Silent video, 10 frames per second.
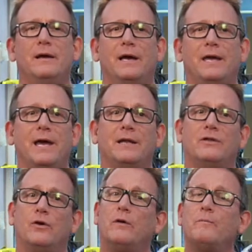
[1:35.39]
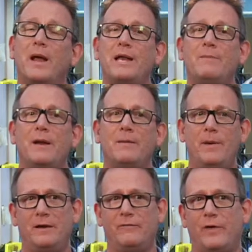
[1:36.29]
Again, there are many, many
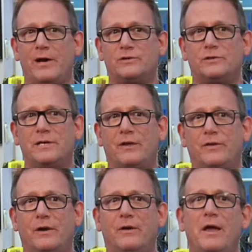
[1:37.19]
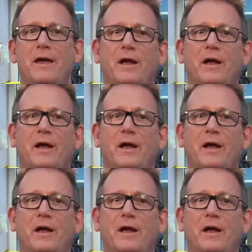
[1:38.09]
manufacturers out there,